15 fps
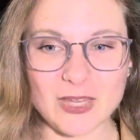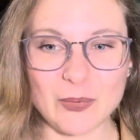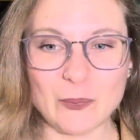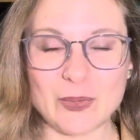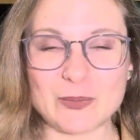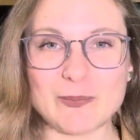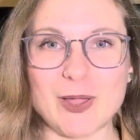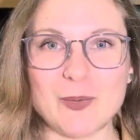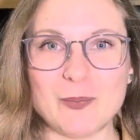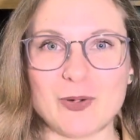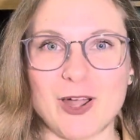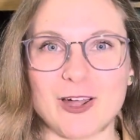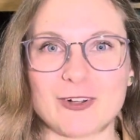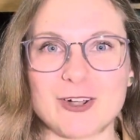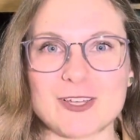with my
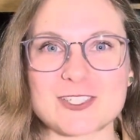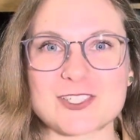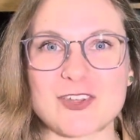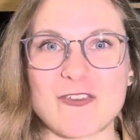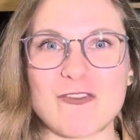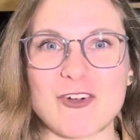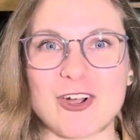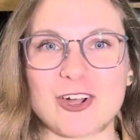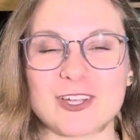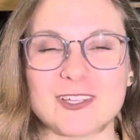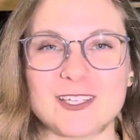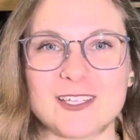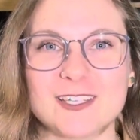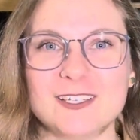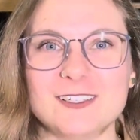progress so far in
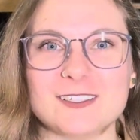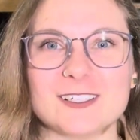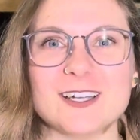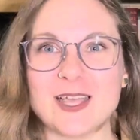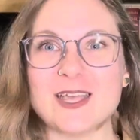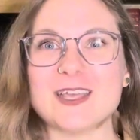the year.